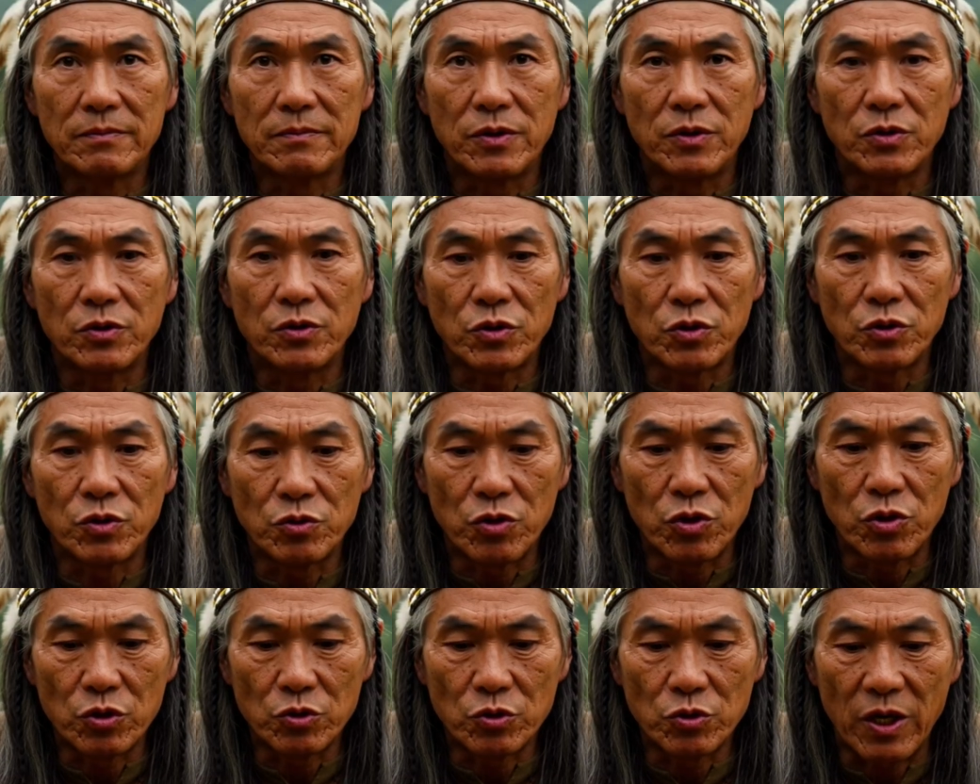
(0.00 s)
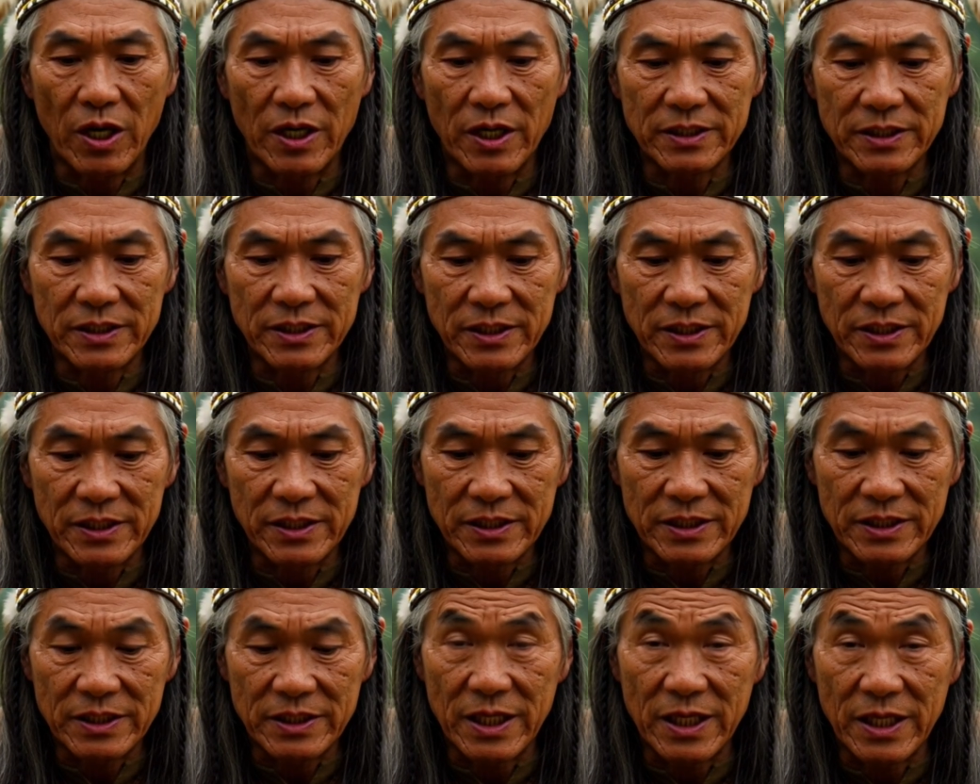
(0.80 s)
In digital electronics,
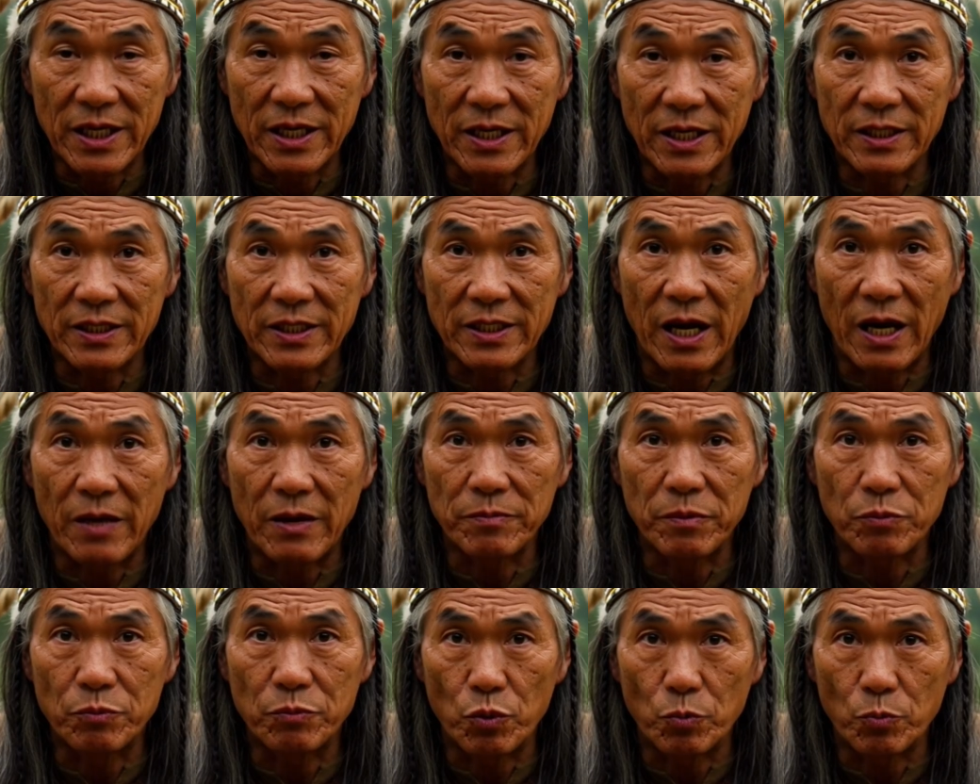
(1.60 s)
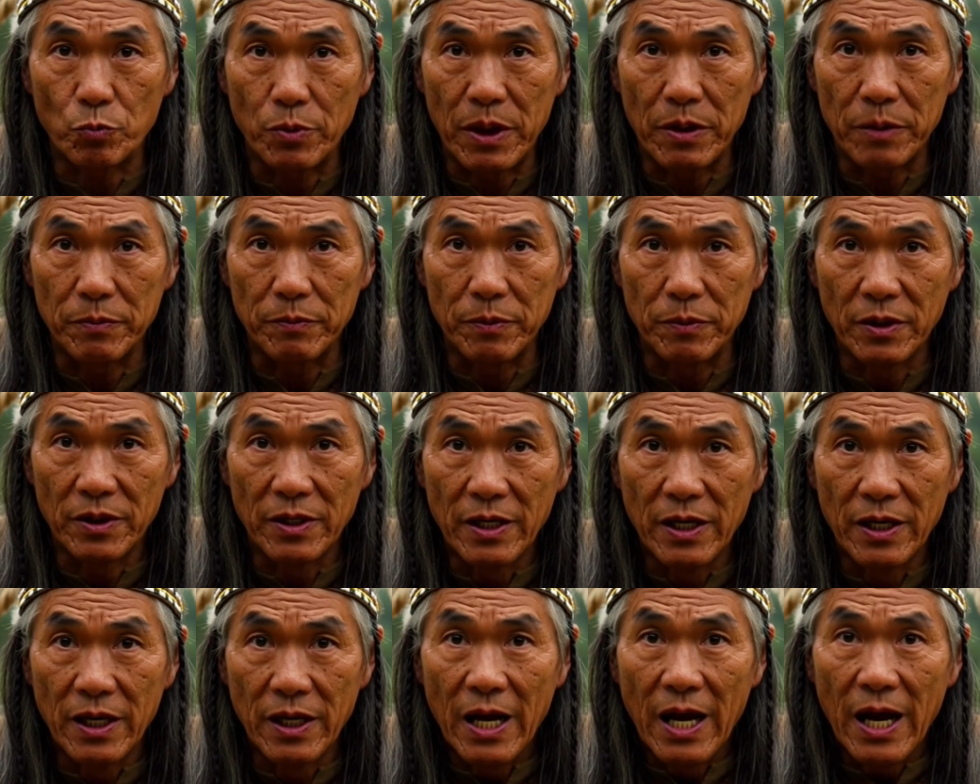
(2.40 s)
syncing clocks leaves a remainder,
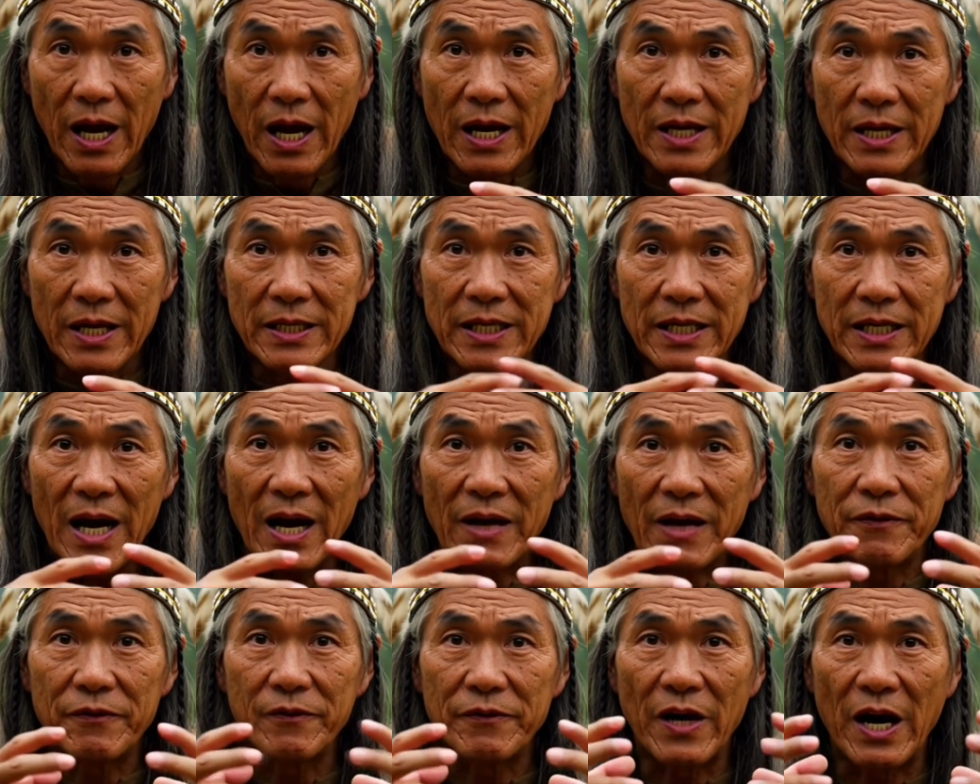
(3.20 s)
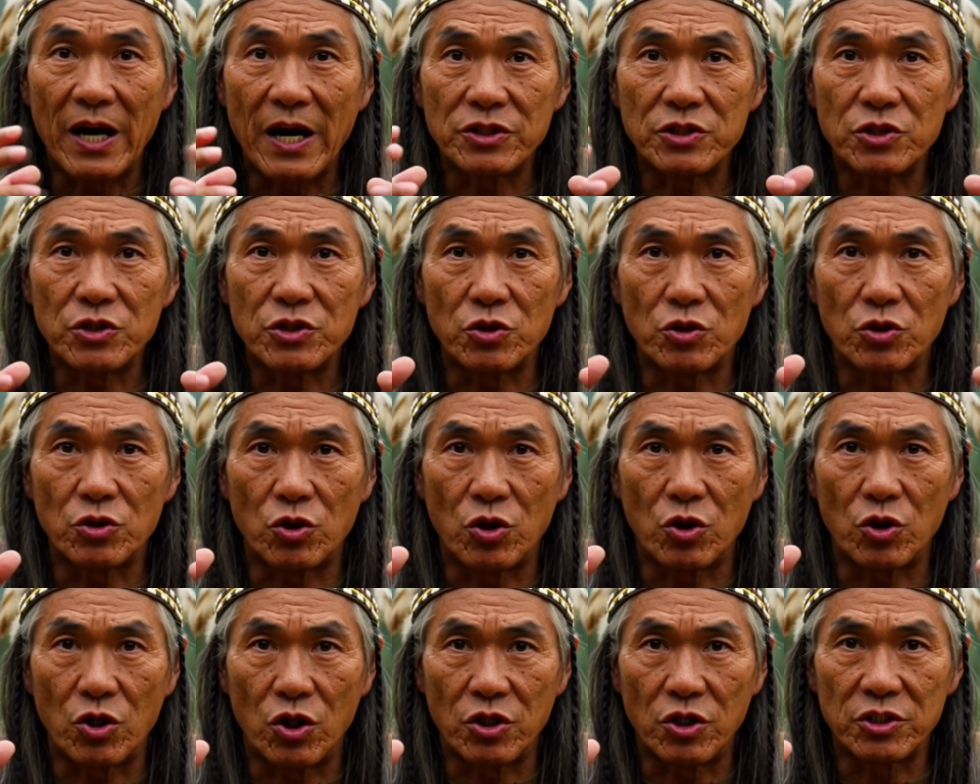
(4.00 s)
a tiny fraction
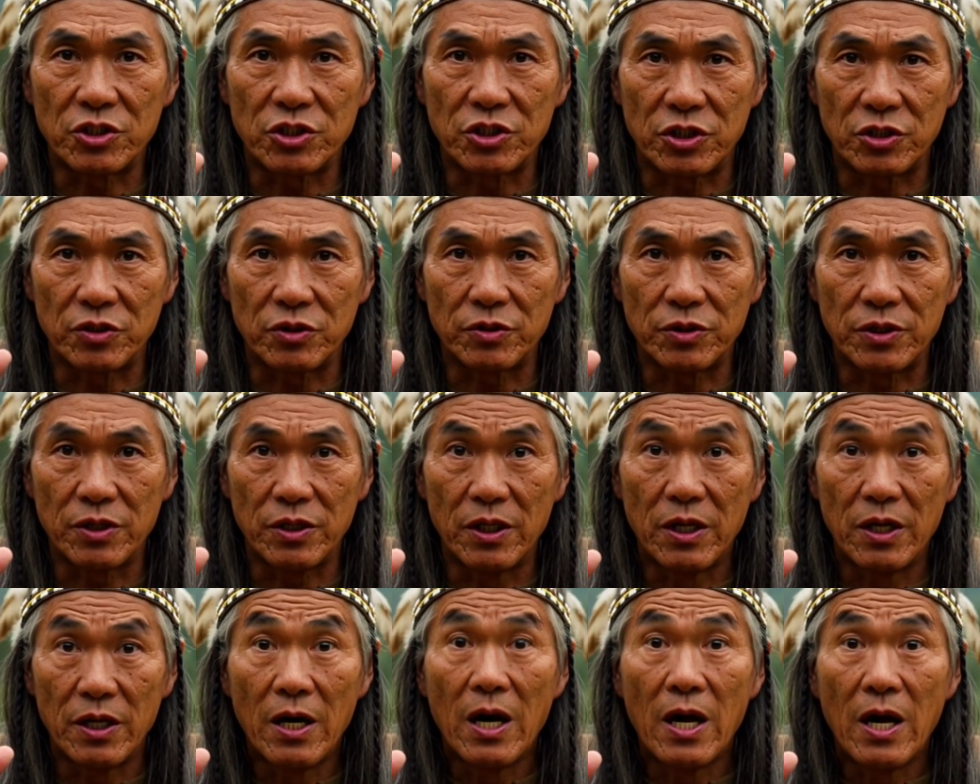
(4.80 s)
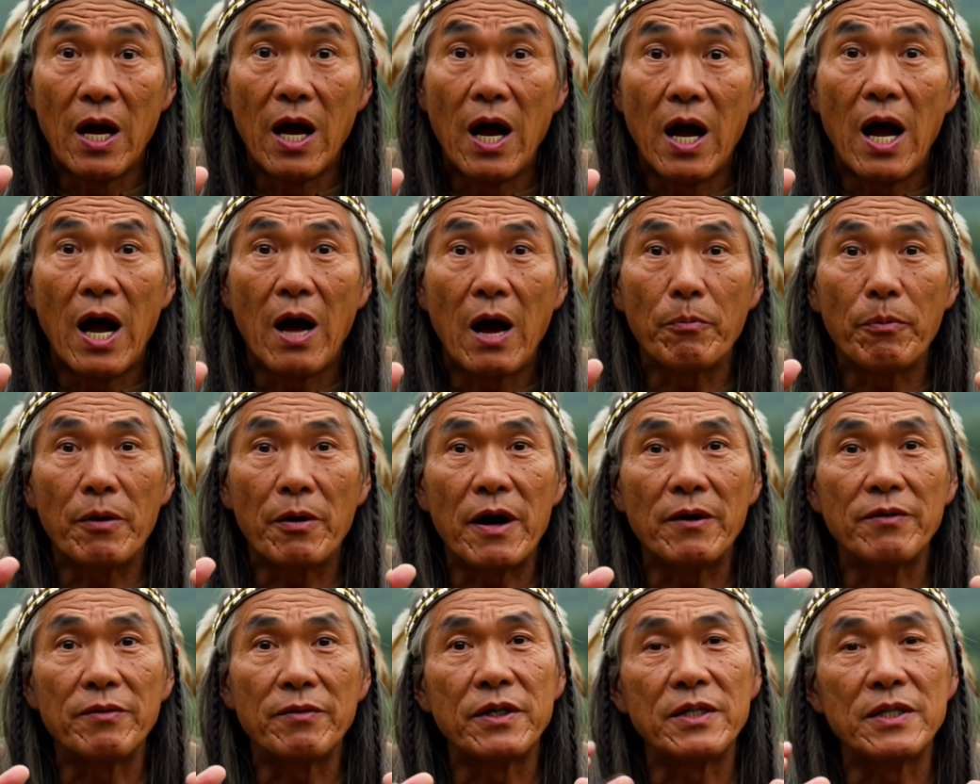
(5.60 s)
discarded as jitter.
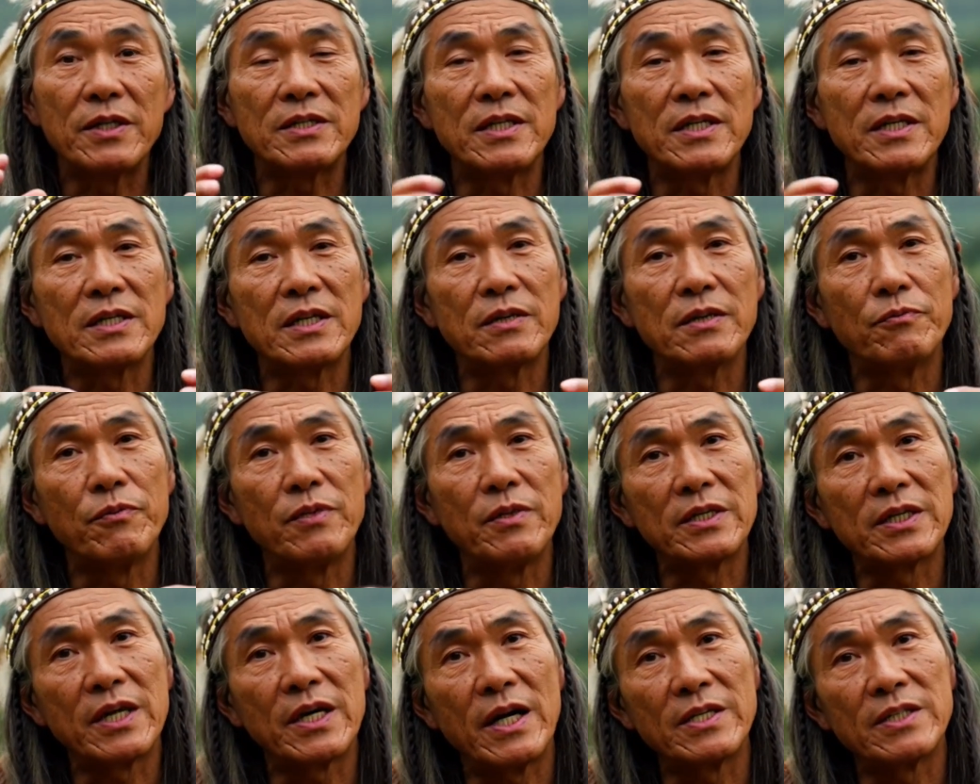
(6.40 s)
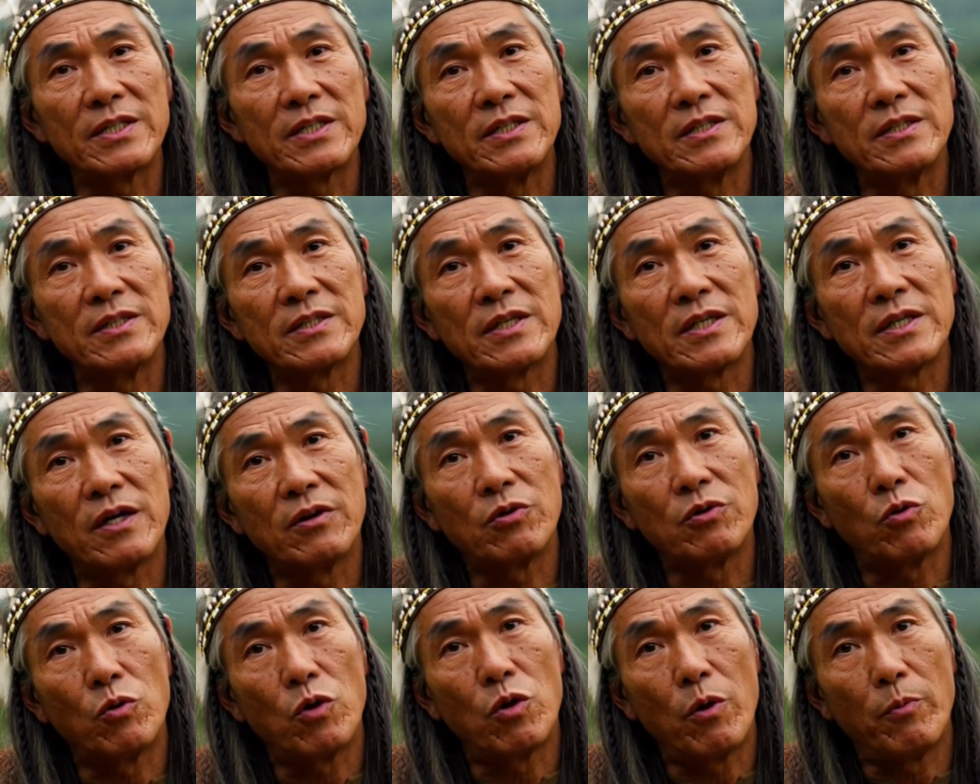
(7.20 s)
The FNet system flags these
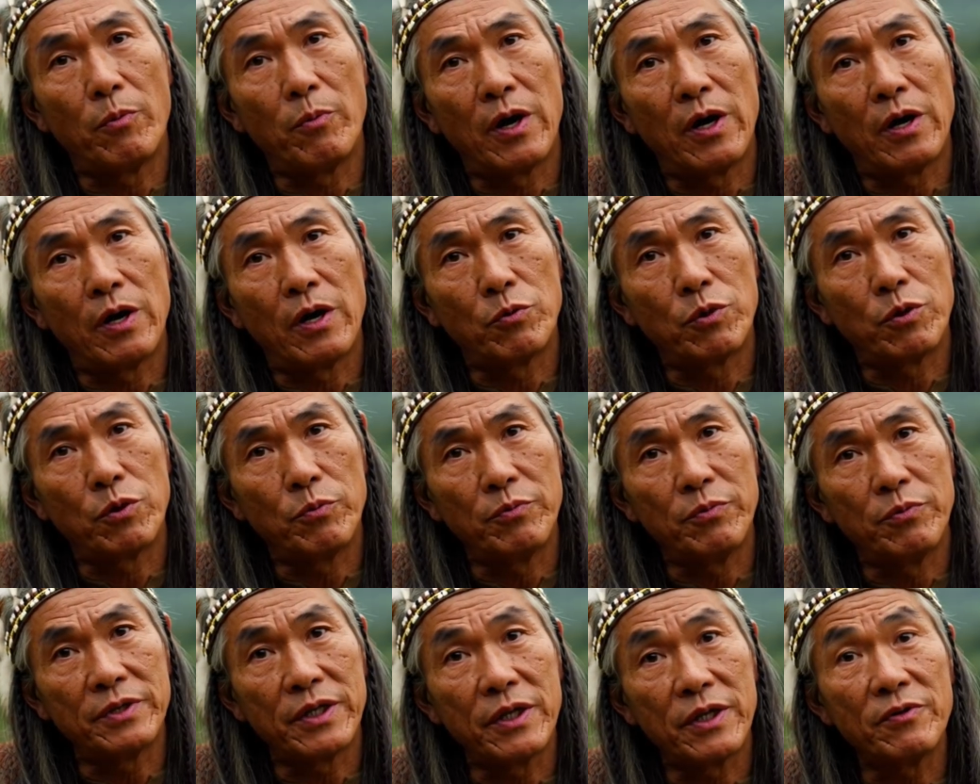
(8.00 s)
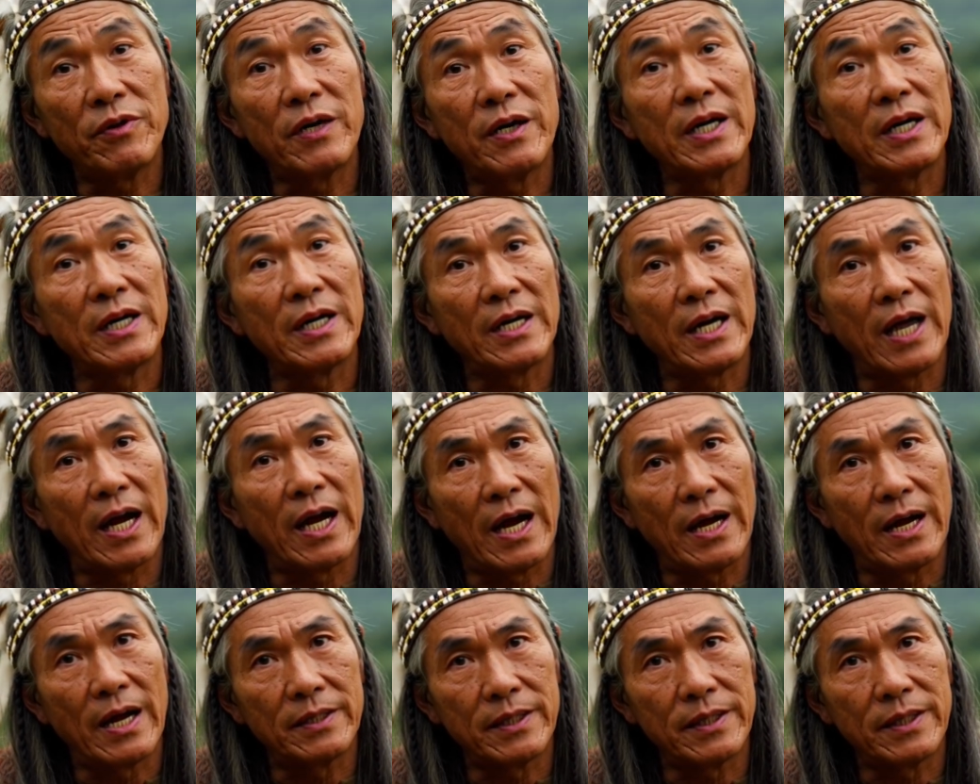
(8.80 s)
at third harmonics from power-hidden
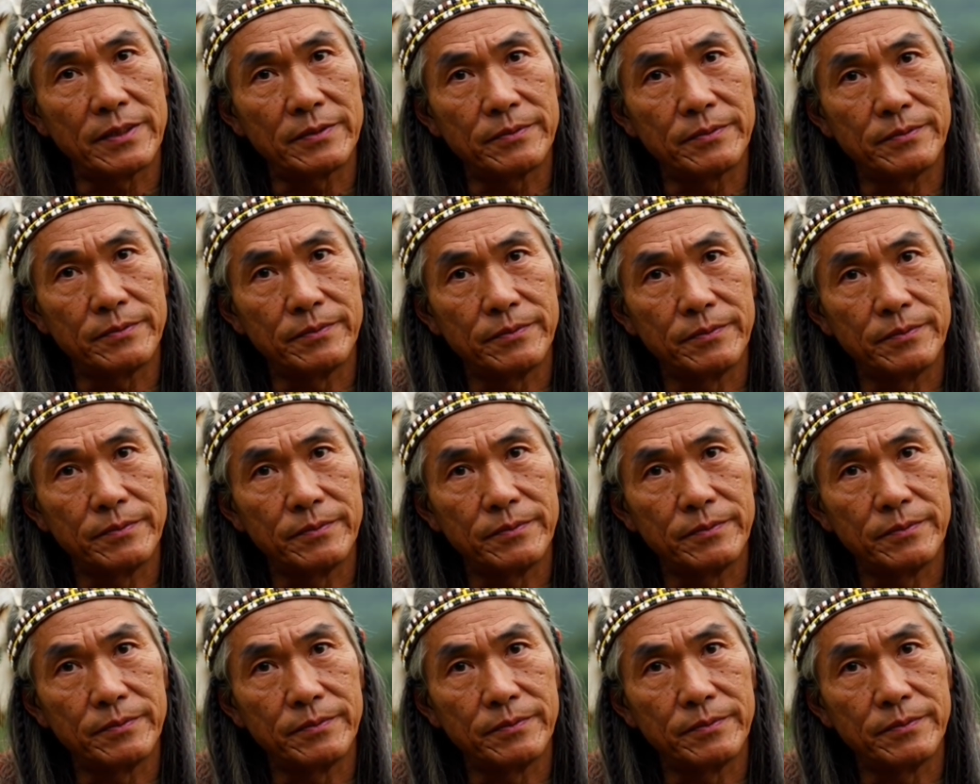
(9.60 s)
time debts.